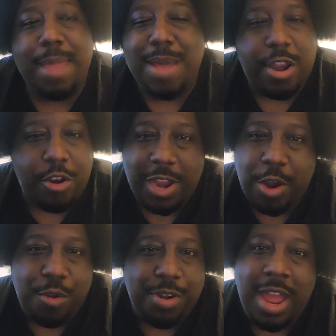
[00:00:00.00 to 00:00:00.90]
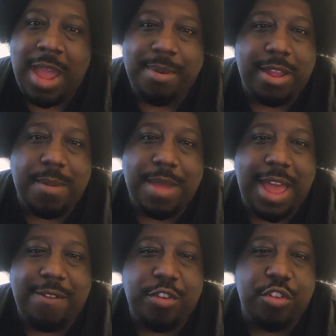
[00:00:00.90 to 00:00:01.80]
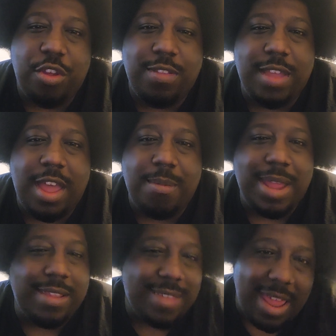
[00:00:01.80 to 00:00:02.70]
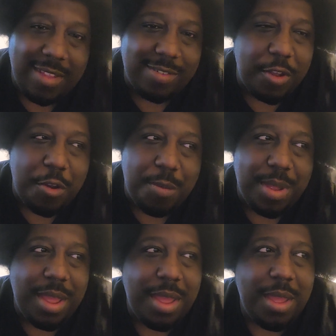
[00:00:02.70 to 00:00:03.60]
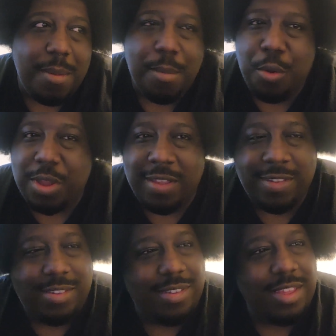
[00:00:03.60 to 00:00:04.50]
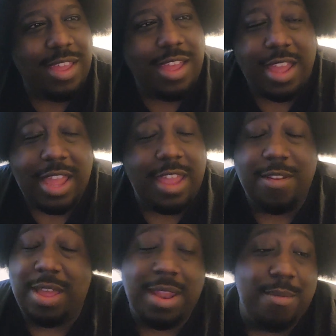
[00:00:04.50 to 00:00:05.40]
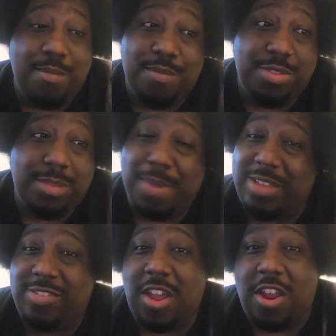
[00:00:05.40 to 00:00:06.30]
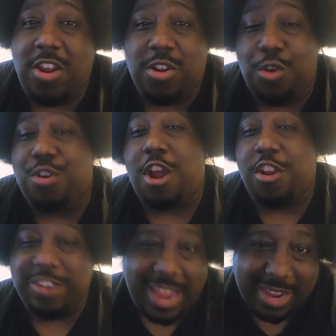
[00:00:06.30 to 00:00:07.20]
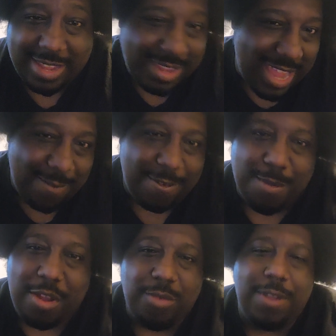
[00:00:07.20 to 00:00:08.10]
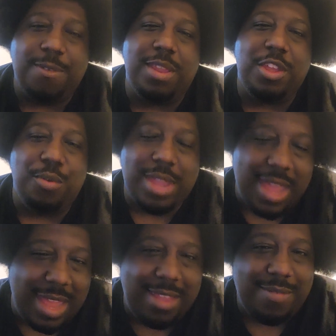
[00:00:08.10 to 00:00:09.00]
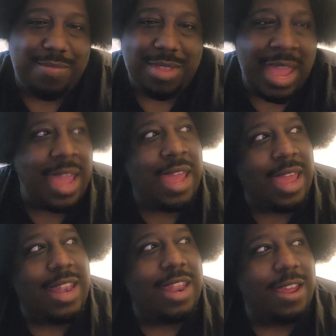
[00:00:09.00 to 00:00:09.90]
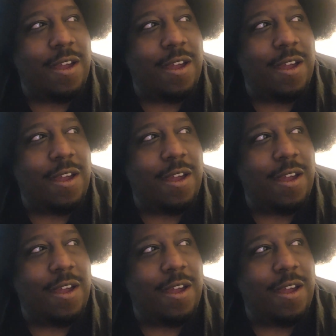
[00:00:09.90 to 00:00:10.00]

out on their own dime to come and having a good time. Like Silent Scope, Lucas, and the big star Go Kart Jack came from all the way from the UK, and